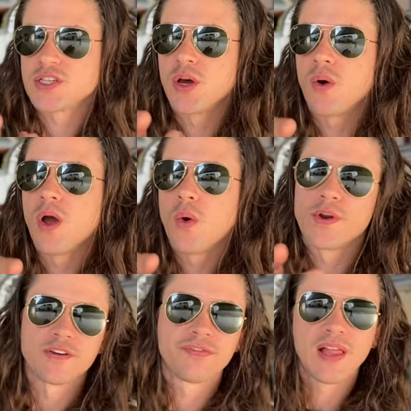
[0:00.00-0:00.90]
So
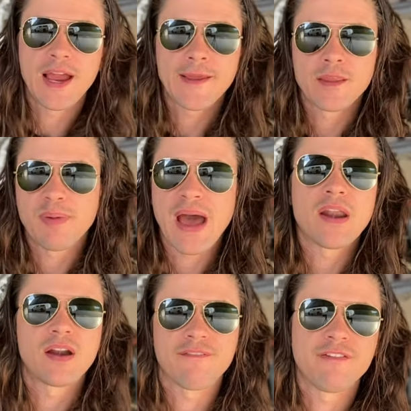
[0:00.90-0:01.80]
when you're flying in the
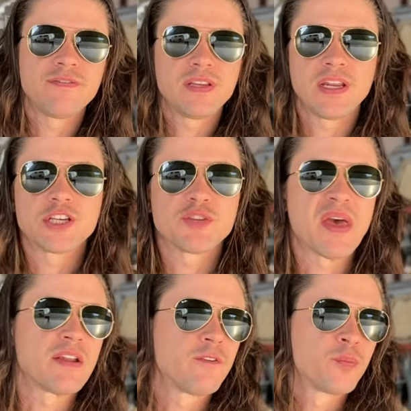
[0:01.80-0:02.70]
pattern at 15 inches of
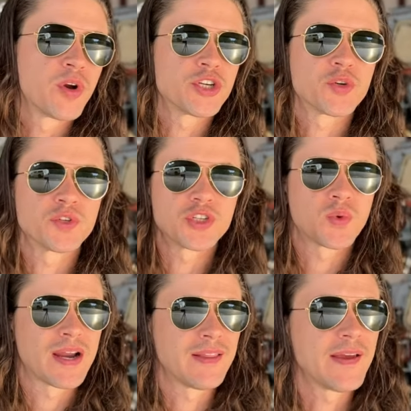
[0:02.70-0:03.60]
manifold pressure, which is
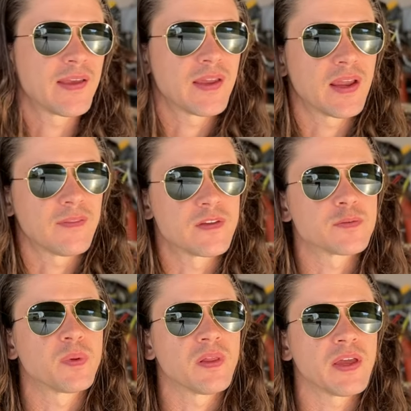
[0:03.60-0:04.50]
where I like it in this
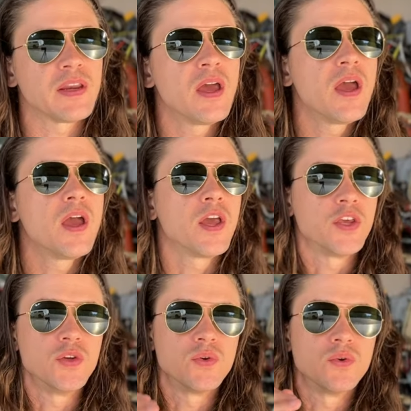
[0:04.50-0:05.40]
plane,
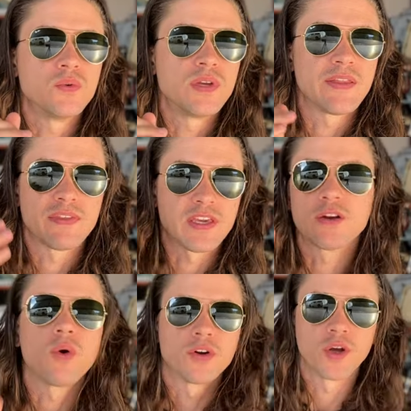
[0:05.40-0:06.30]
you get the
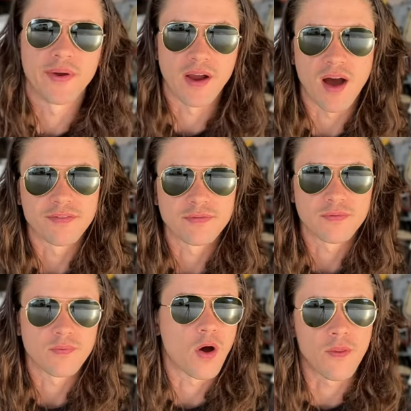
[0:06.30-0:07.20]
gear horn going off
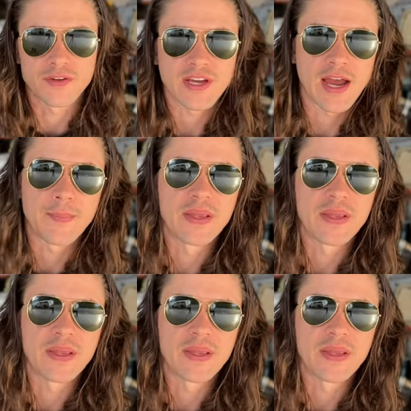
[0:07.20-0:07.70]
all the time.